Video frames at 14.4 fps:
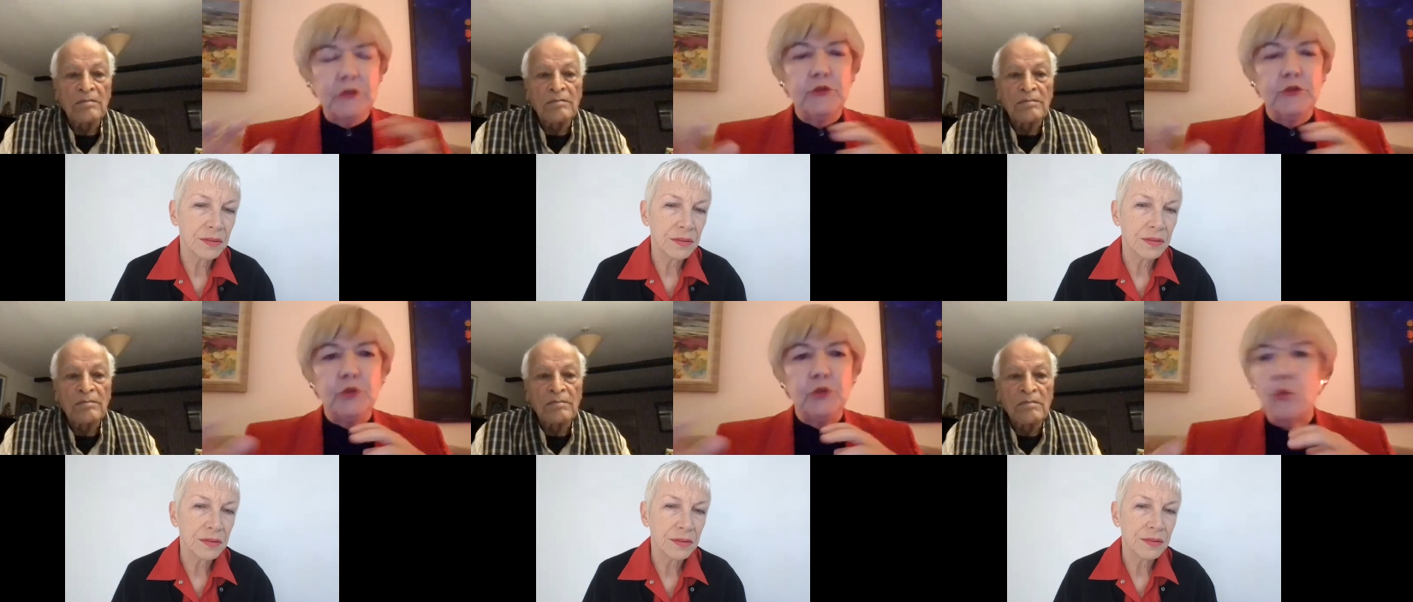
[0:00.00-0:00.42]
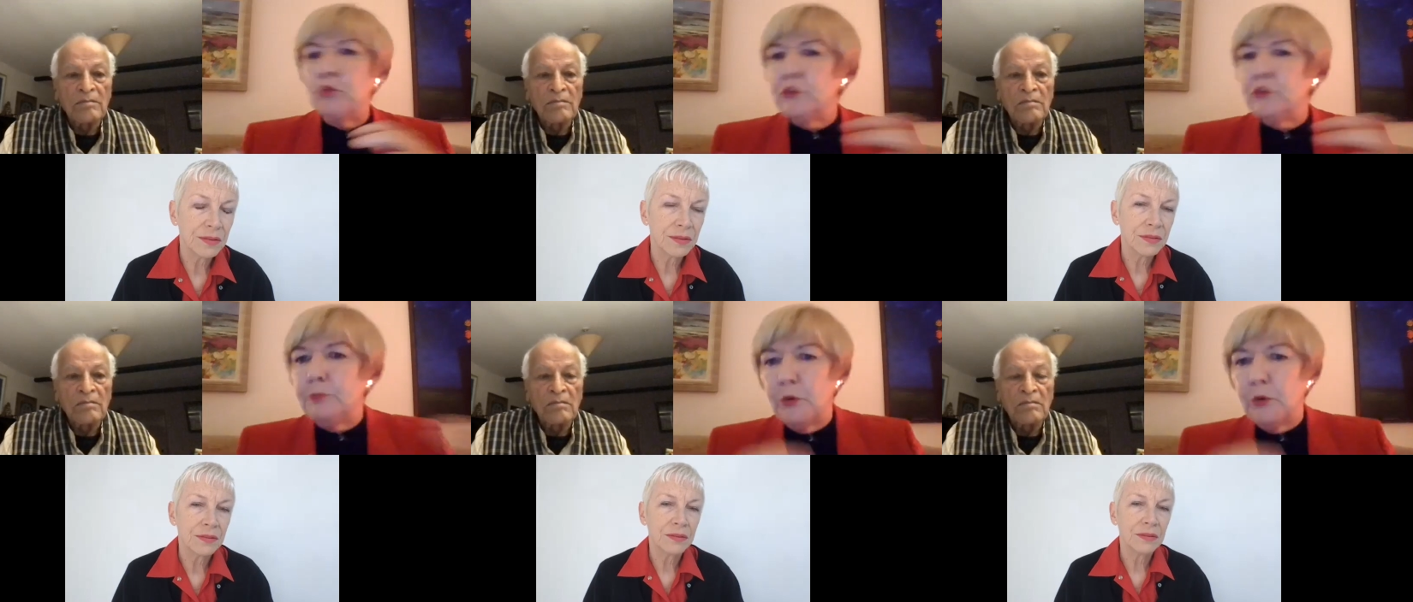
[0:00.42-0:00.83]
Speaker 1: role do
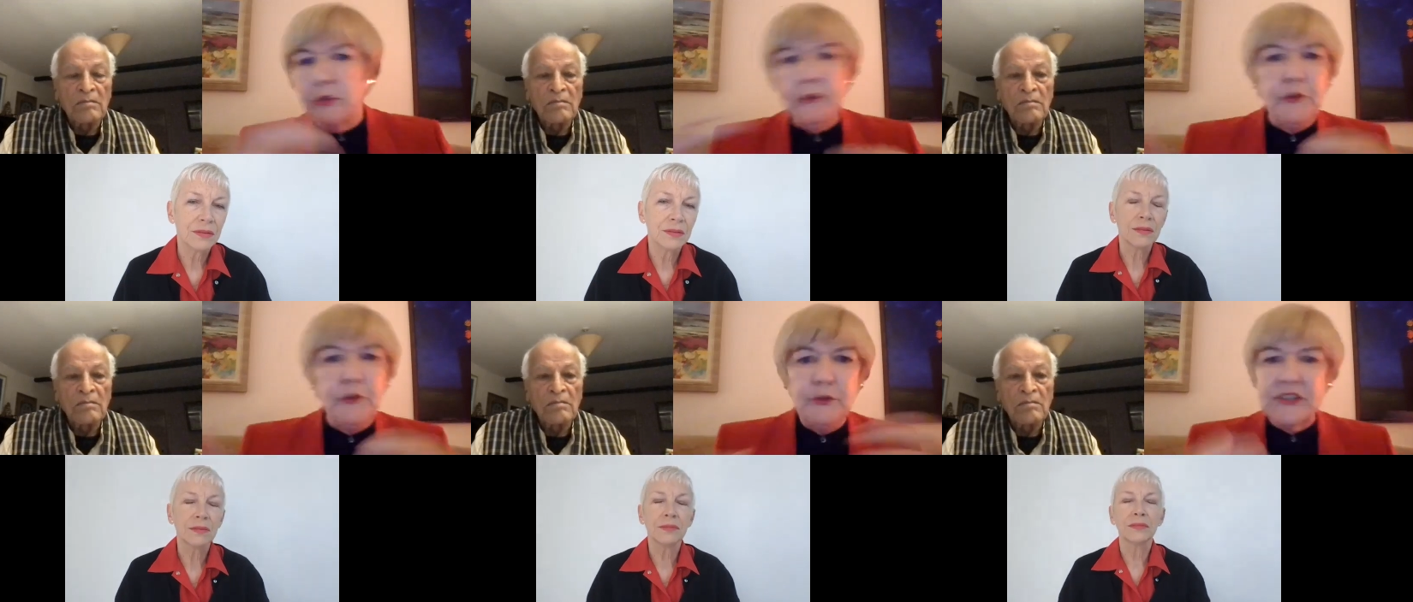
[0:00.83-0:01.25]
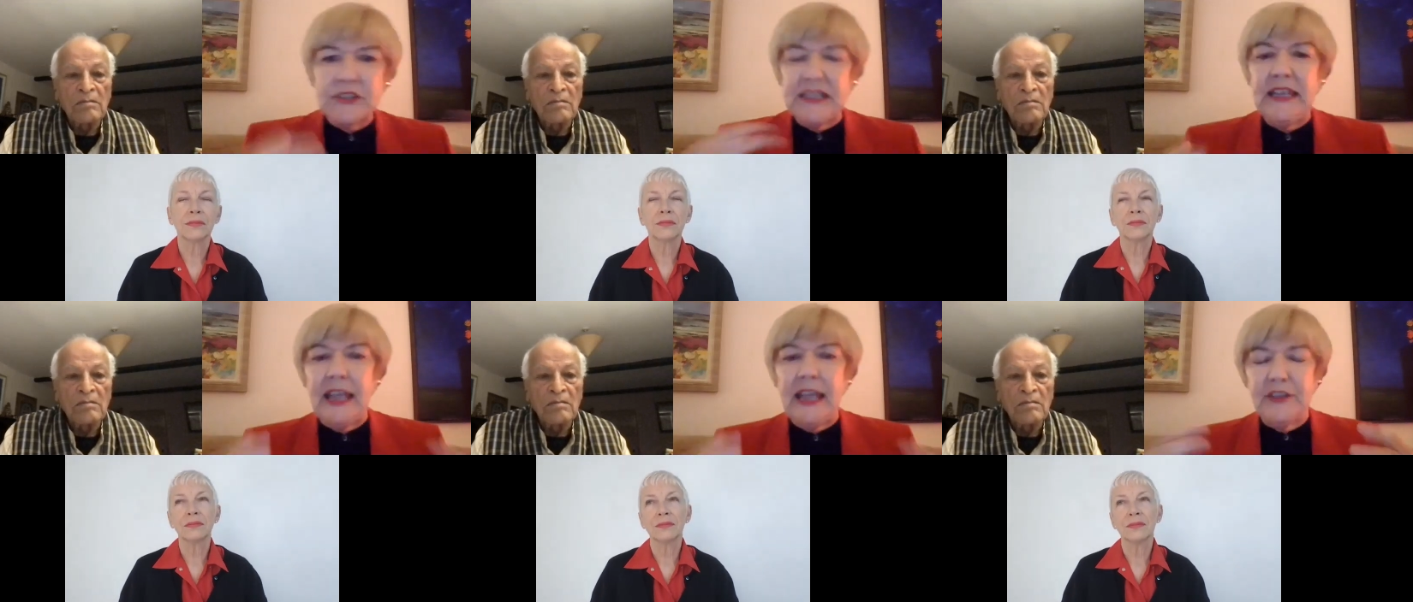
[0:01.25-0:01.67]
both of you
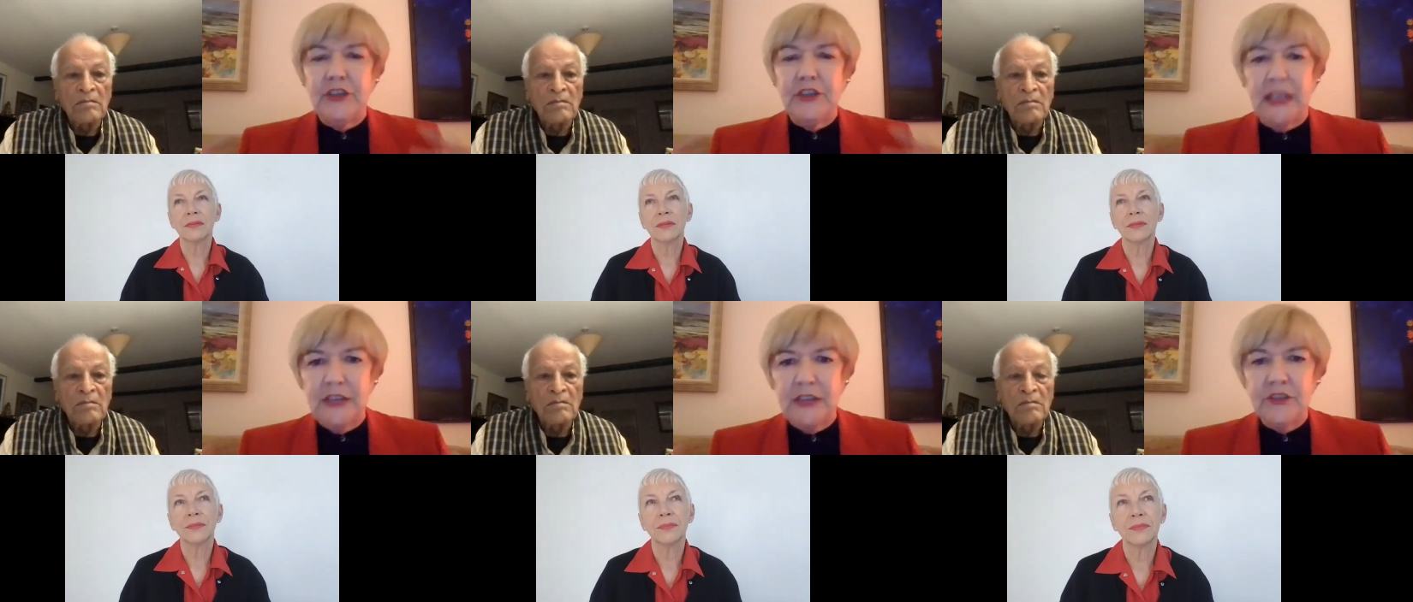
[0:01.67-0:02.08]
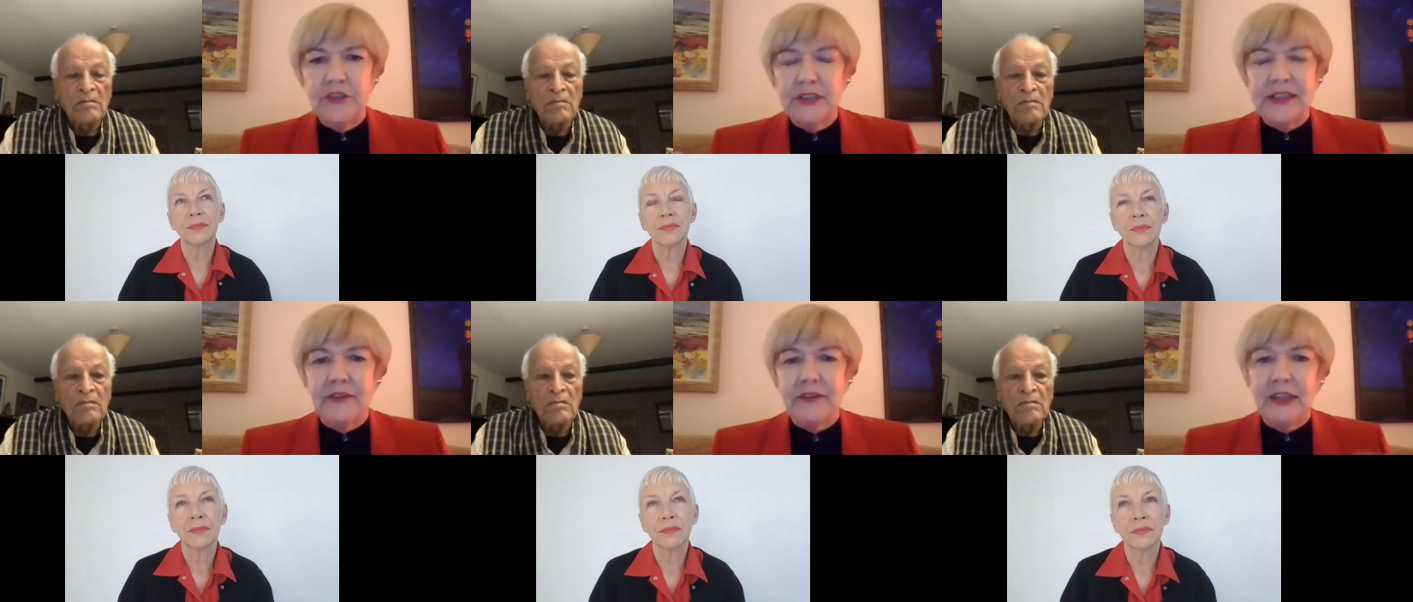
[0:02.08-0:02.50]
see education as
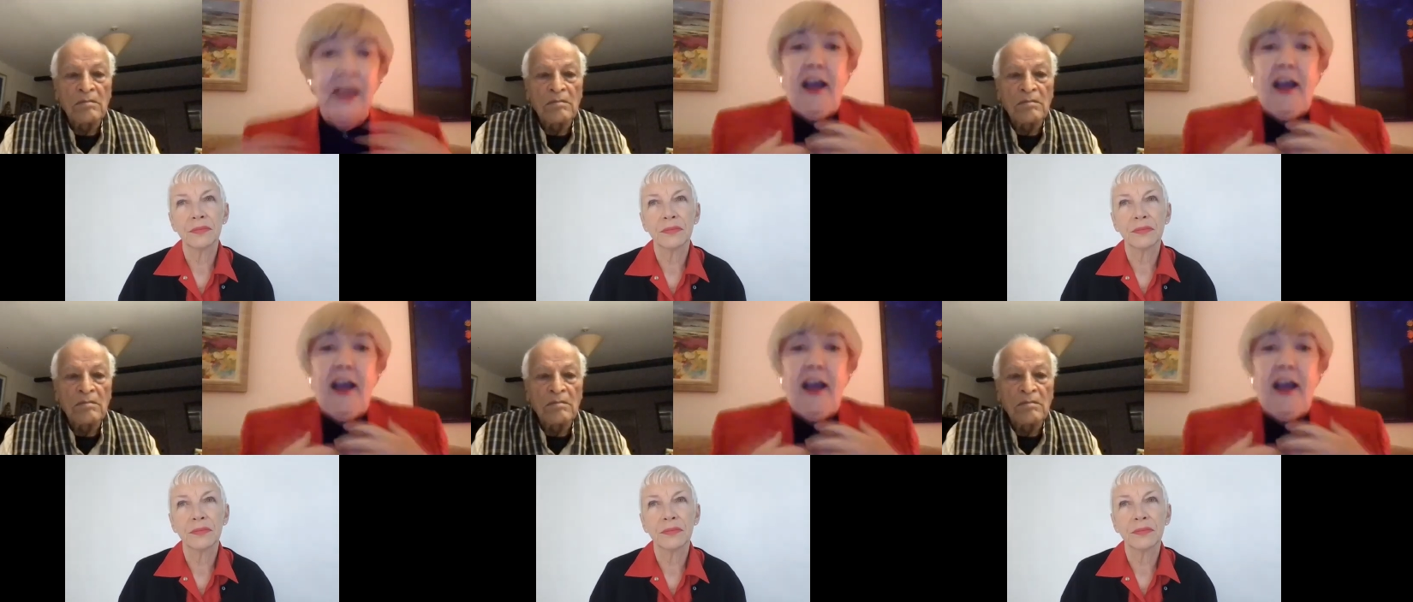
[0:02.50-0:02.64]
having?